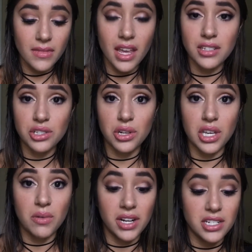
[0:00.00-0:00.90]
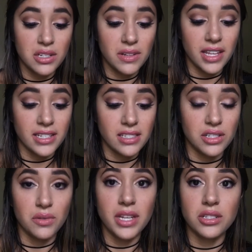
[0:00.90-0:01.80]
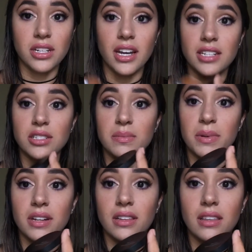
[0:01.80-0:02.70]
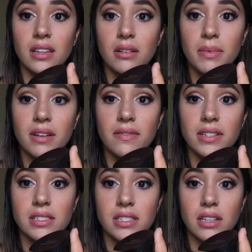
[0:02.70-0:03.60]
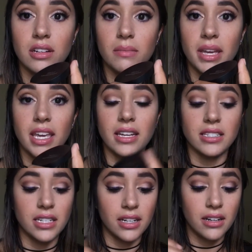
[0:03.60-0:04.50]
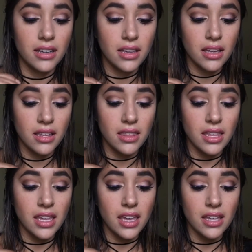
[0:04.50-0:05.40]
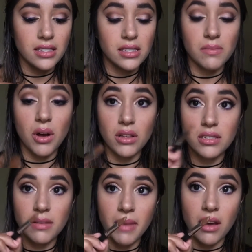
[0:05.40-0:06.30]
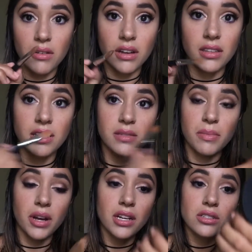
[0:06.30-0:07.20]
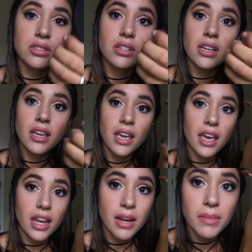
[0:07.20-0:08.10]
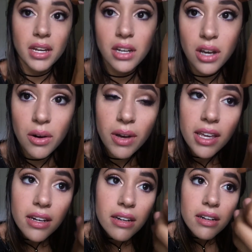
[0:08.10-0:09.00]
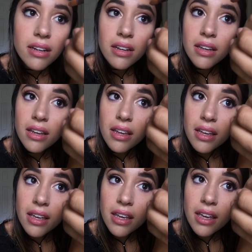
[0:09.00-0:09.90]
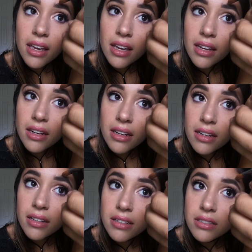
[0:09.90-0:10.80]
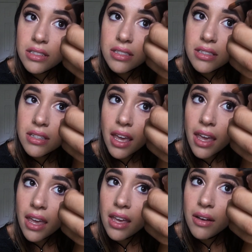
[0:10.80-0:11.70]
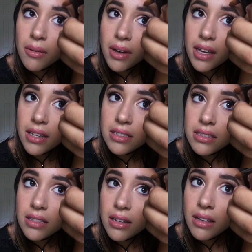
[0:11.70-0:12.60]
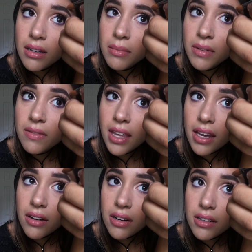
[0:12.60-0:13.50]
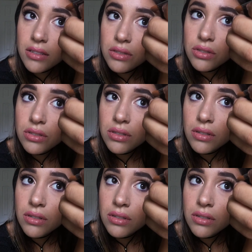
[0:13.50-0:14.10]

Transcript: and show you what I do in that situation. I just put a little bit of concealer on my hand here, the smallest amount on this brush, and I'm gonna go in and just take away some of that arch.